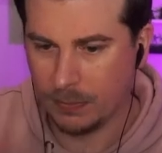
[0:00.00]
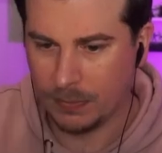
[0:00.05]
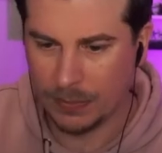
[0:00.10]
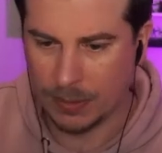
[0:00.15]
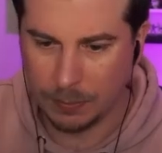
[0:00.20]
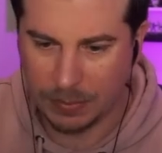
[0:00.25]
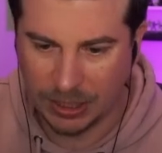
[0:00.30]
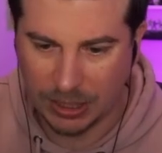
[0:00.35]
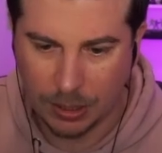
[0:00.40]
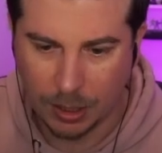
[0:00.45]

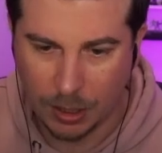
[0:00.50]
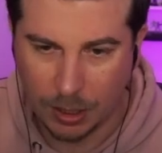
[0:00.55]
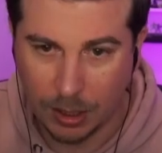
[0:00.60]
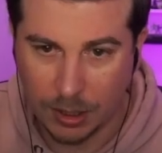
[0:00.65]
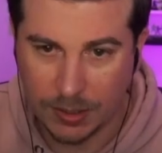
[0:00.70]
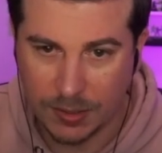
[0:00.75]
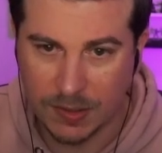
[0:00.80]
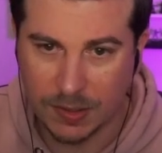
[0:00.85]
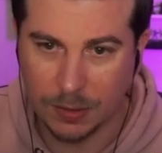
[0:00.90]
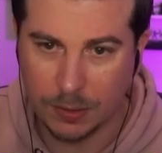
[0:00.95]

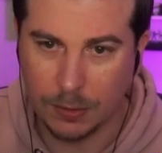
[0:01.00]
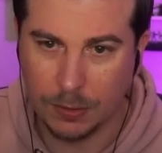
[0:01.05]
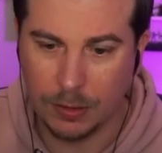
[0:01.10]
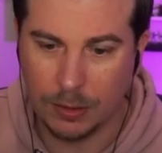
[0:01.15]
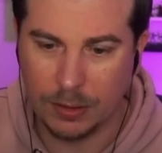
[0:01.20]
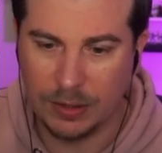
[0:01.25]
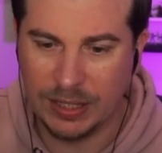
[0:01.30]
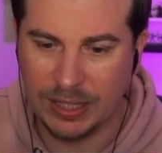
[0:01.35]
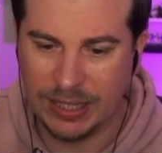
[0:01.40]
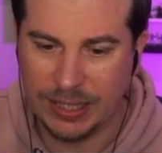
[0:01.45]
Because
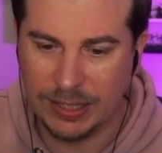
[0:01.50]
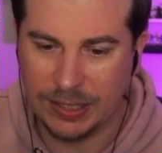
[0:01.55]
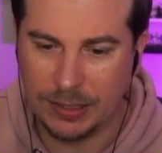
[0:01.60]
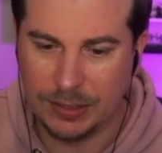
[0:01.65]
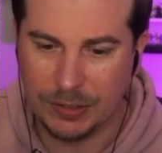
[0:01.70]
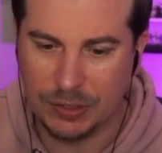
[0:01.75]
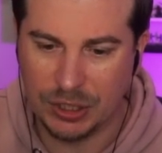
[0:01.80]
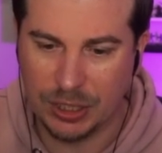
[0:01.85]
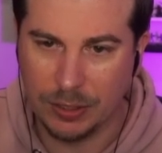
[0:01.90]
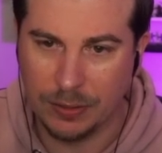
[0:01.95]
the
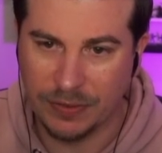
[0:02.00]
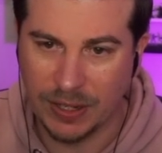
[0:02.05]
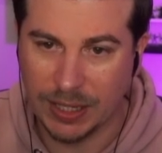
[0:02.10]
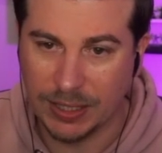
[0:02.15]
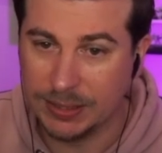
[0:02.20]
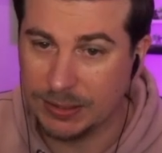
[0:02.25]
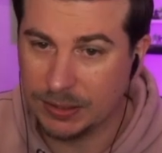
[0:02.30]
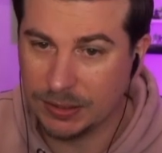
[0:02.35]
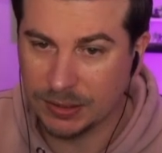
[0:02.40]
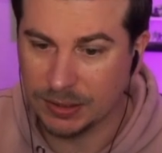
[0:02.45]
Giovanni
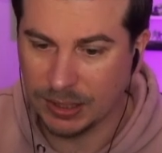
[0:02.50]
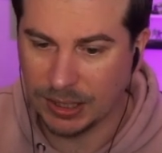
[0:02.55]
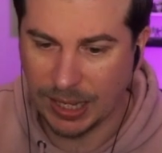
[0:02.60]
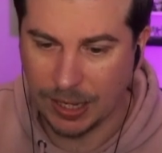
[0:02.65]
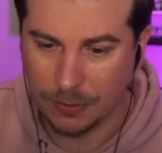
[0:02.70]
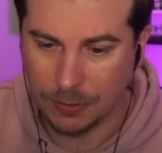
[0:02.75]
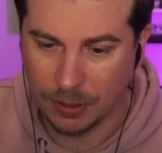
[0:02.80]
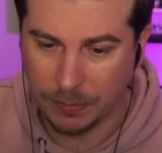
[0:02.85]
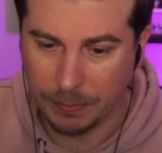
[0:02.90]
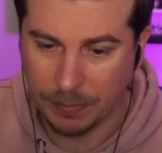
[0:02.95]
doesn't
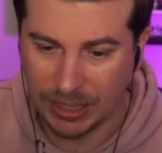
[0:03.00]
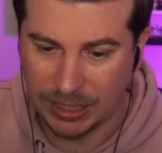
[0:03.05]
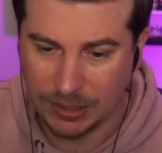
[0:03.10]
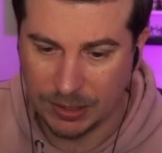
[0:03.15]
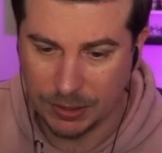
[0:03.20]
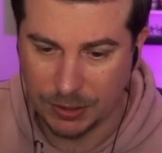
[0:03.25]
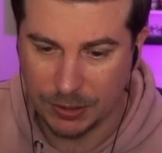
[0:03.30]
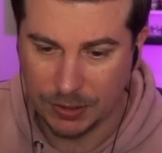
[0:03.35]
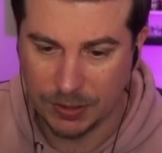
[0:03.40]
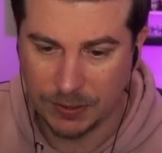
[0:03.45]
count on
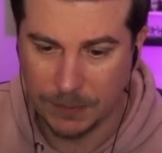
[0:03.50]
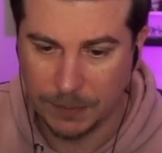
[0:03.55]
bench.